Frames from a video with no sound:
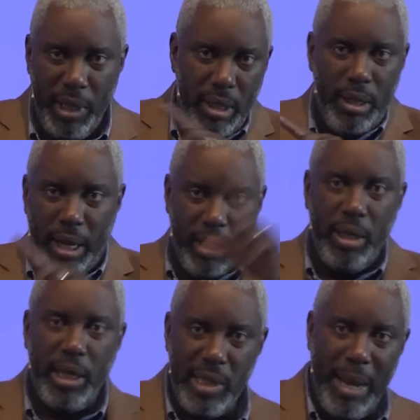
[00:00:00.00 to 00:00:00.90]
be a, a,
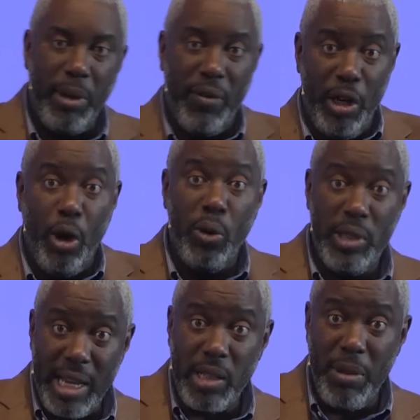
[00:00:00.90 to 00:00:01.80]
good example of an
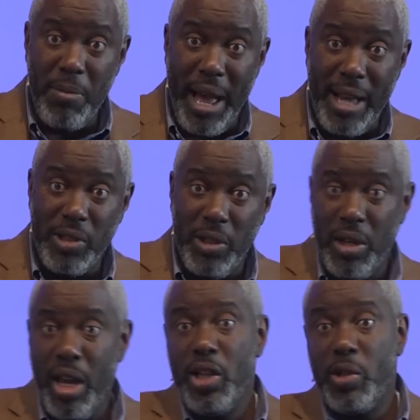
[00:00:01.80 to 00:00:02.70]
Old Testament
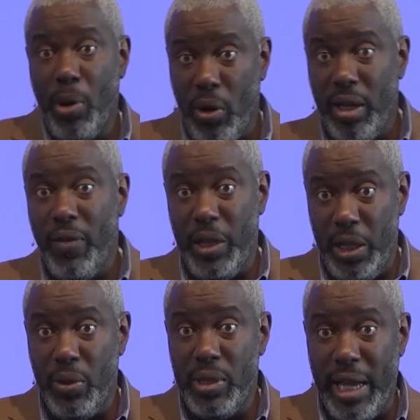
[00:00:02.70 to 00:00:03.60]
passage spoken of in
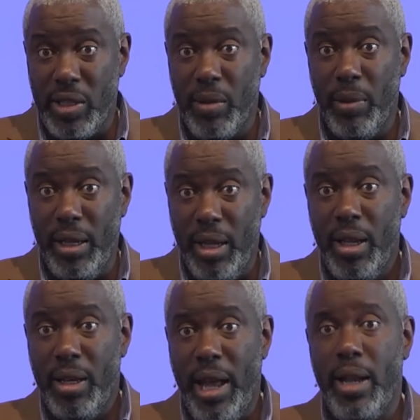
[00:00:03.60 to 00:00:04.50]
the New Testament
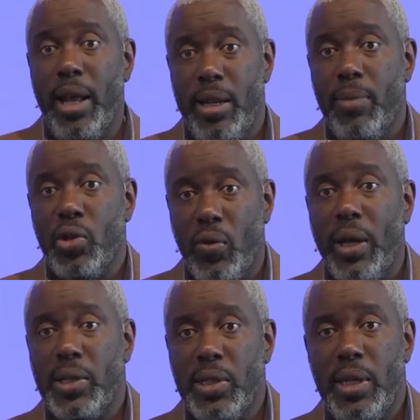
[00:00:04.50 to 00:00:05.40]
that, that
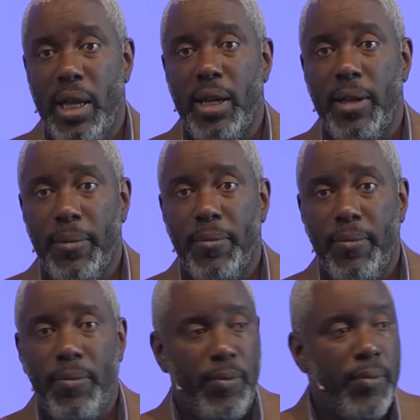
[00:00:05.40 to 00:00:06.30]
demonstrates his deity.
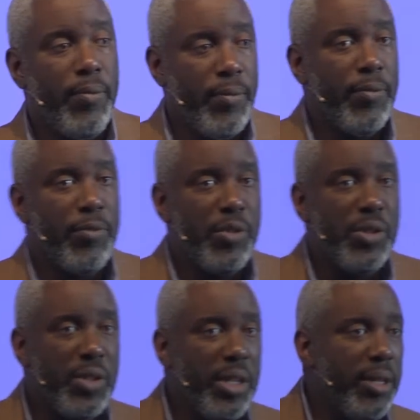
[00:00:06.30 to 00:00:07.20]

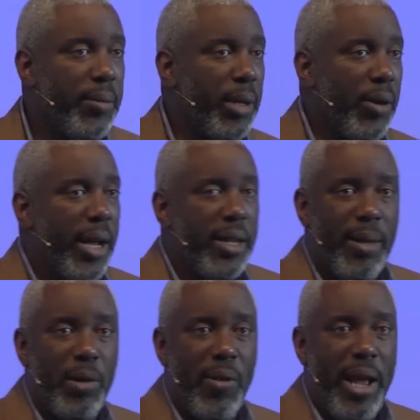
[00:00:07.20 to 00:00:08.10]
That's good. All right,
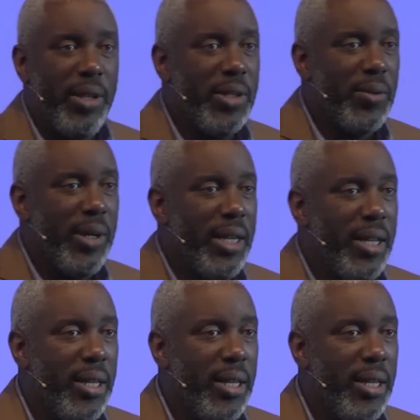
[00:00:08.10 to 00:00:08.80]
coming around this way.